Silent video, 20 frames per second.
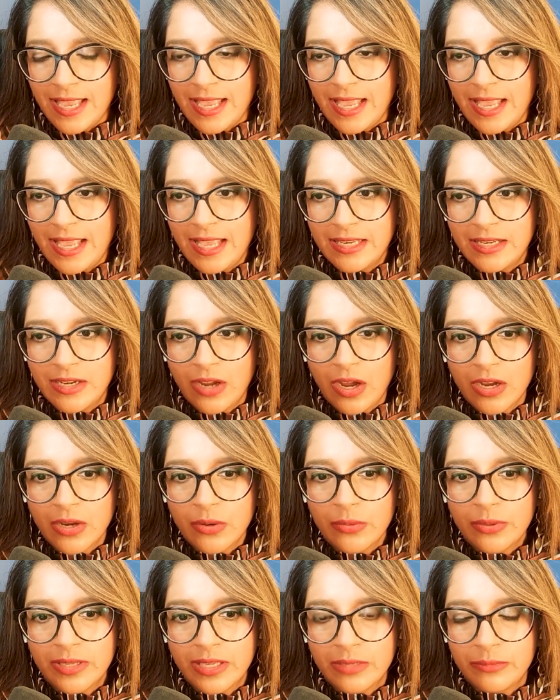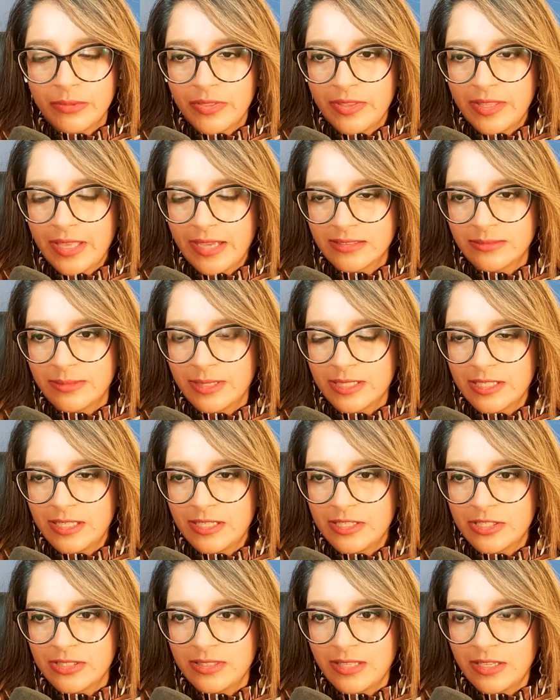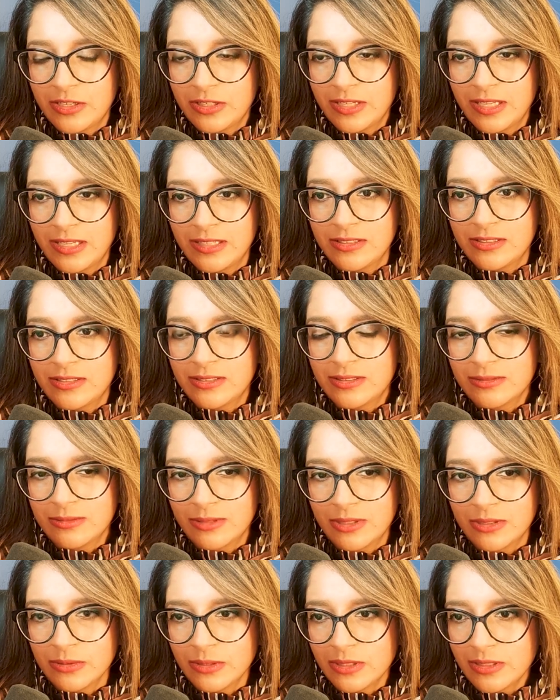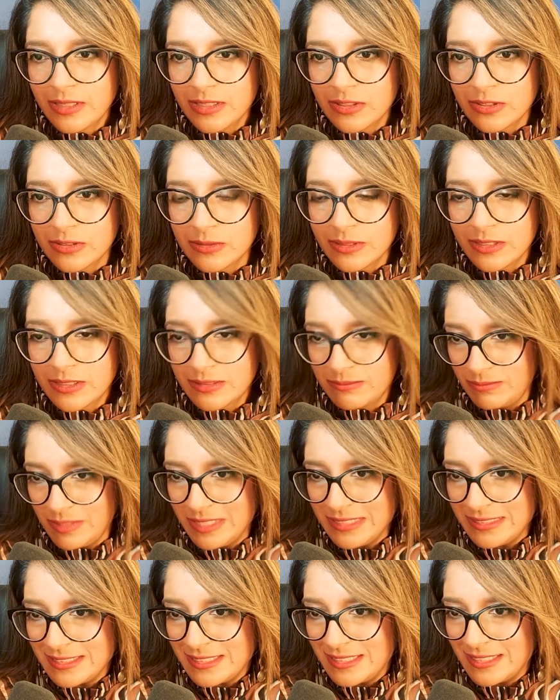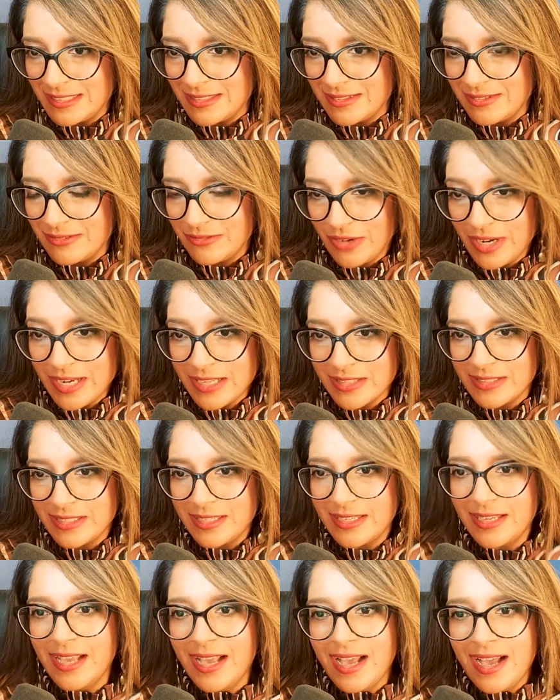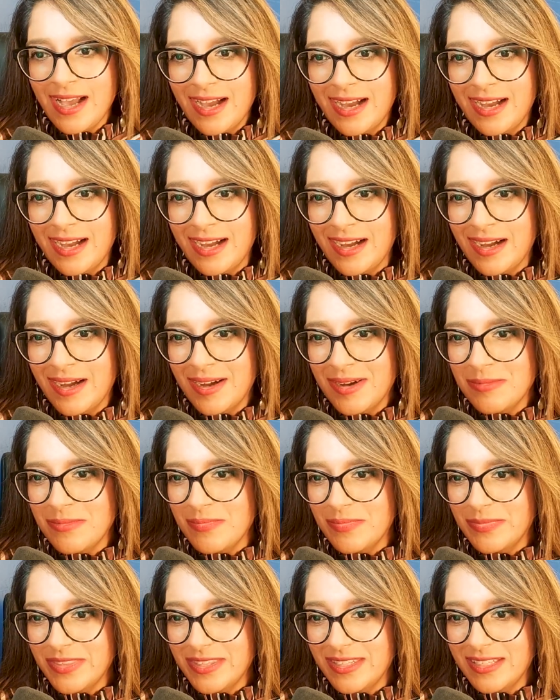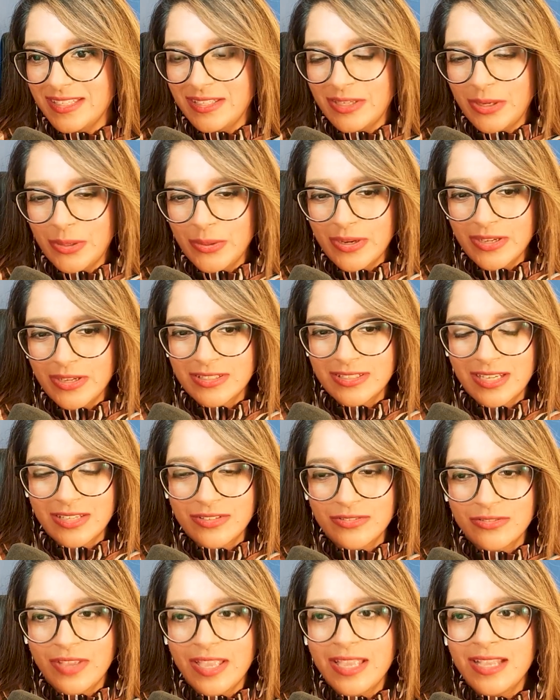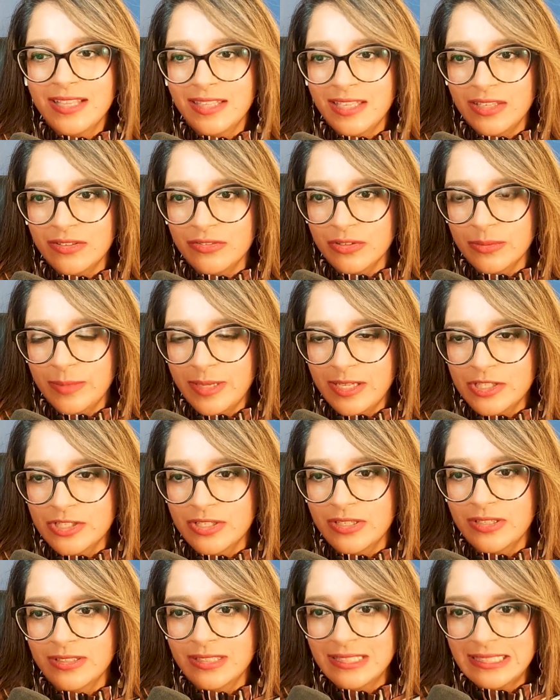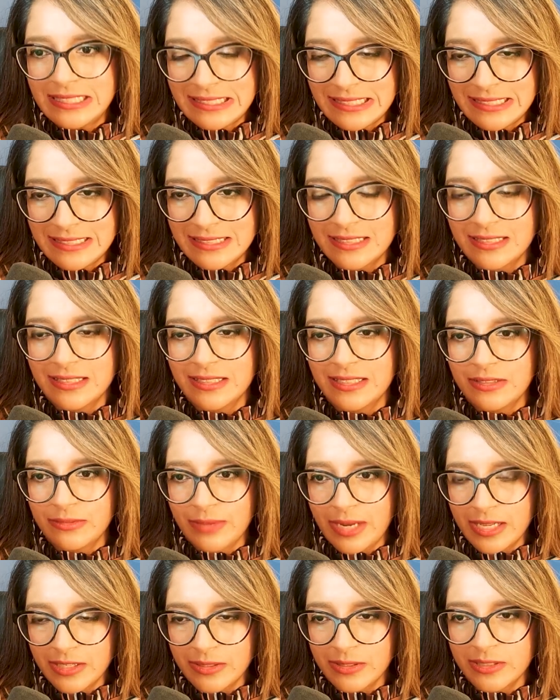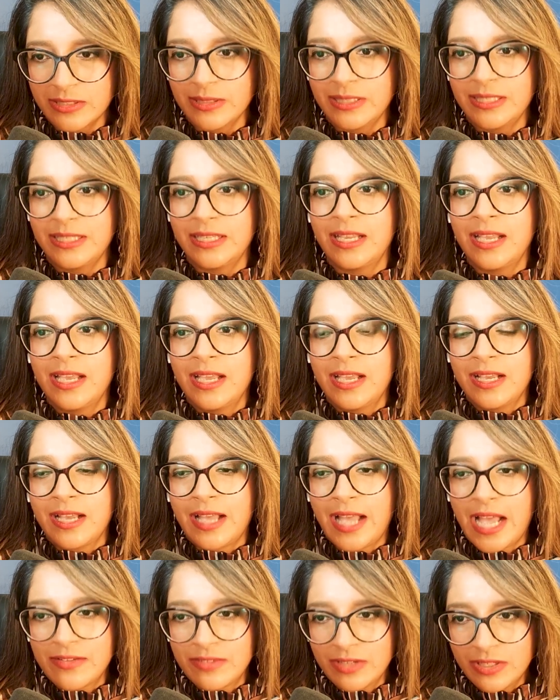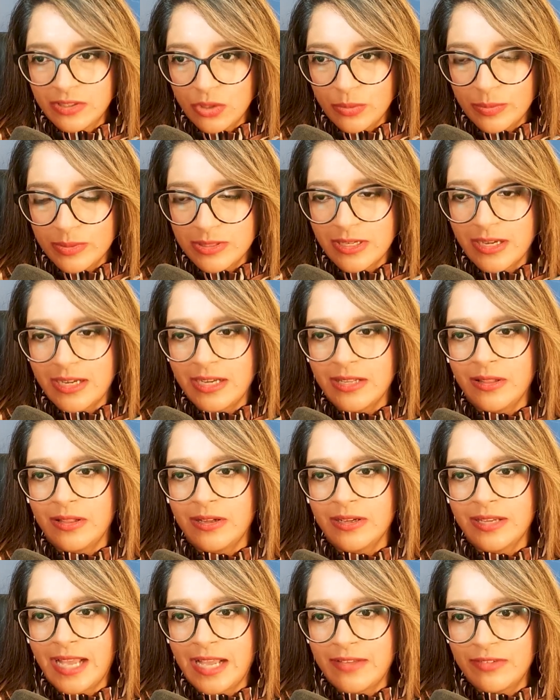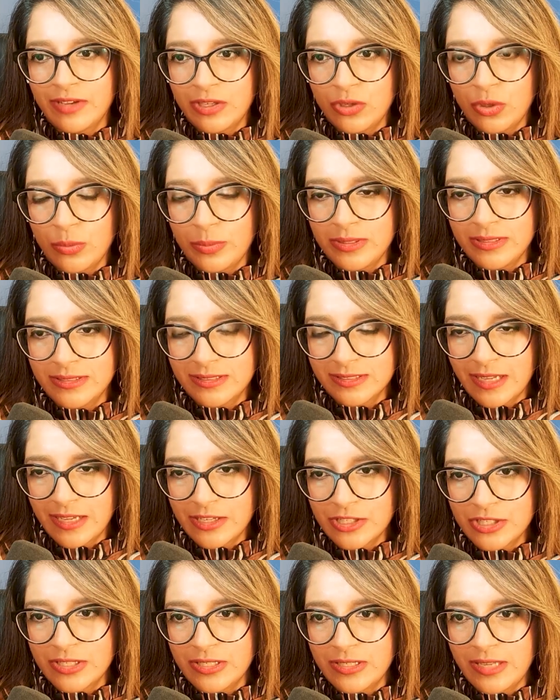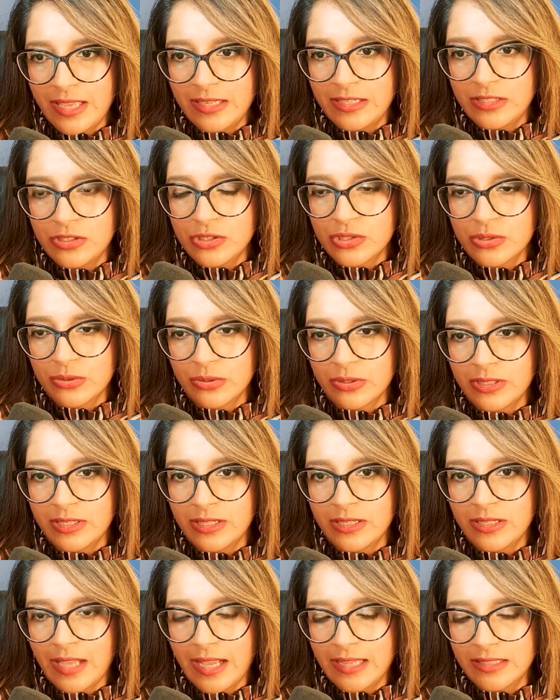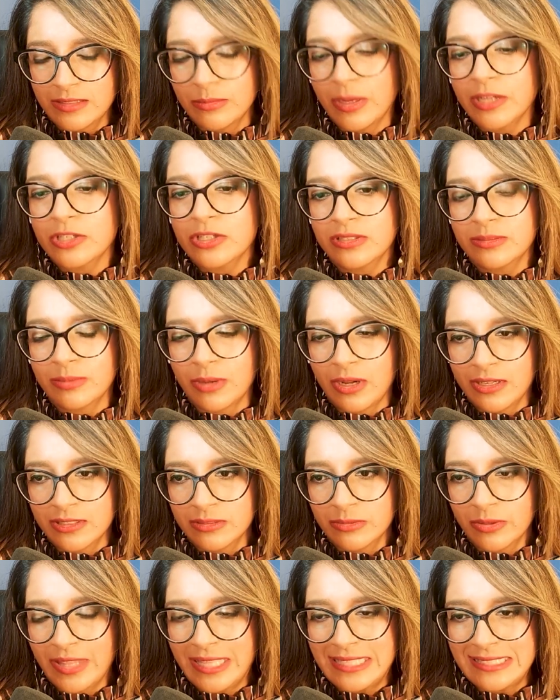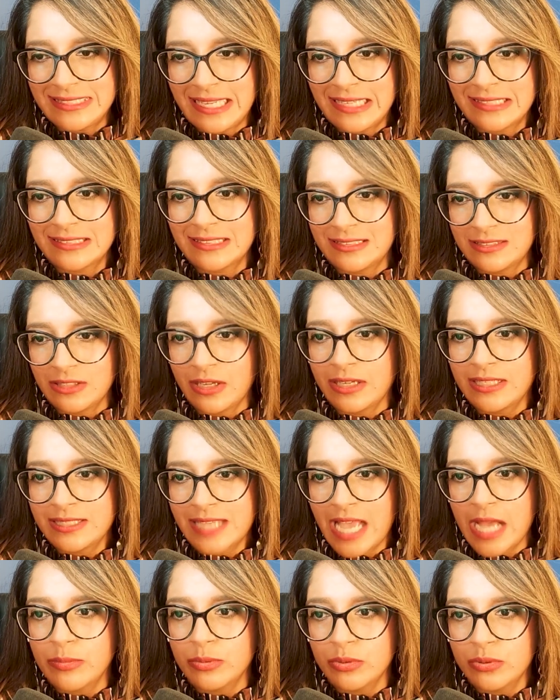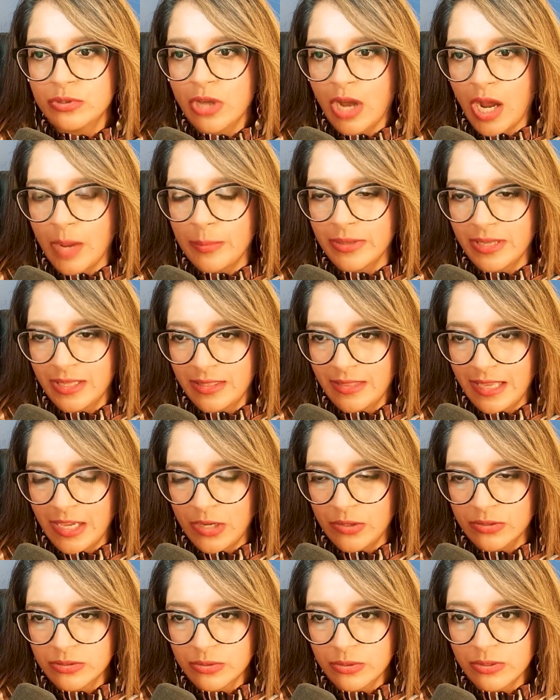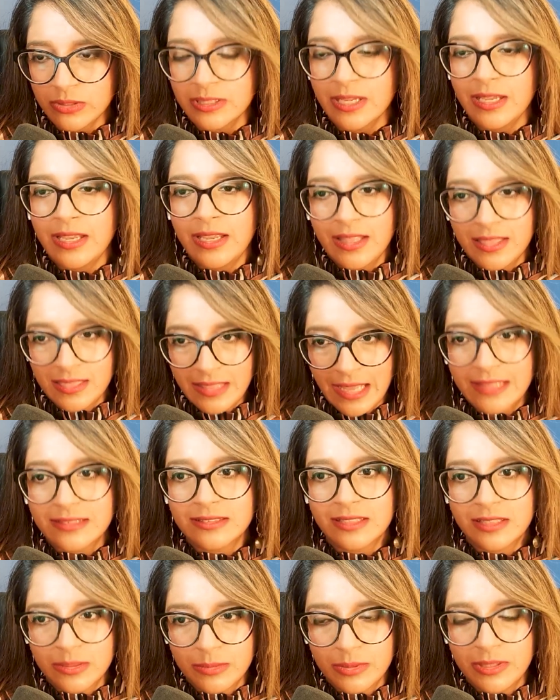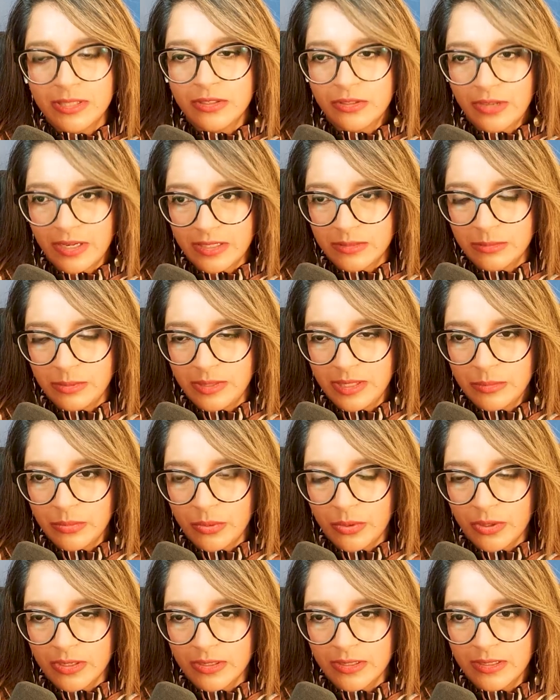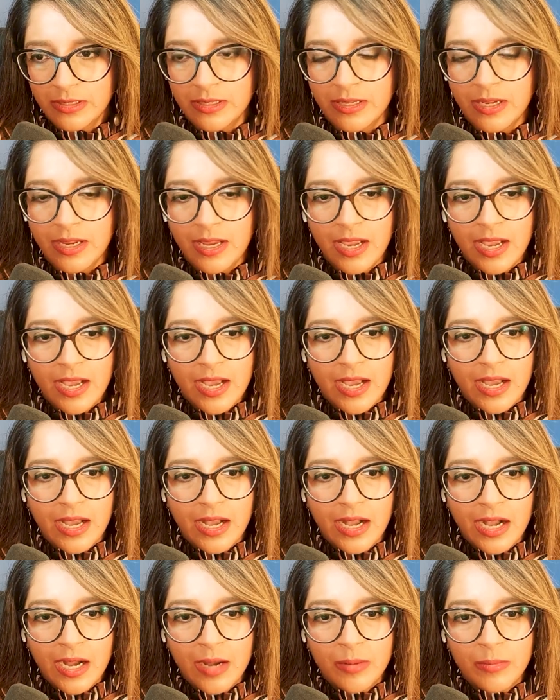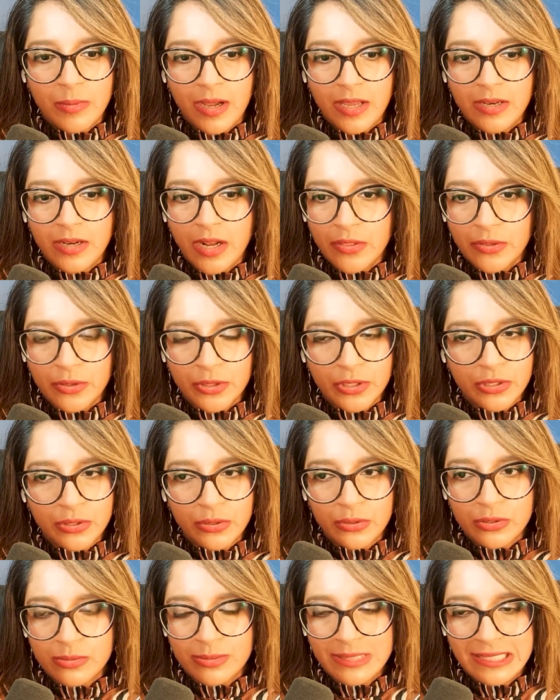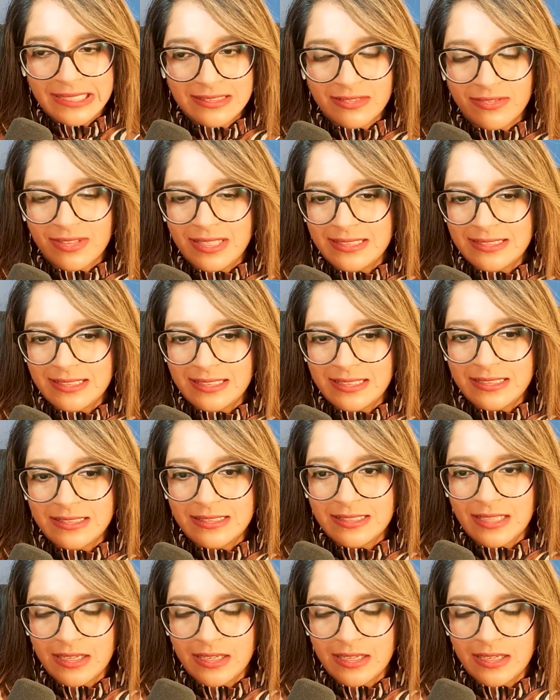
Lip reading: and not going in with the expectation that your kid's going to look like they're listening, frankly. Conveying the information consistently, regularly, having an open dialogue, having an open discussion, and ensuring as much as possible that sex is not a taboo topic in the household. That's going to be incredibly important. Another huge piece of this is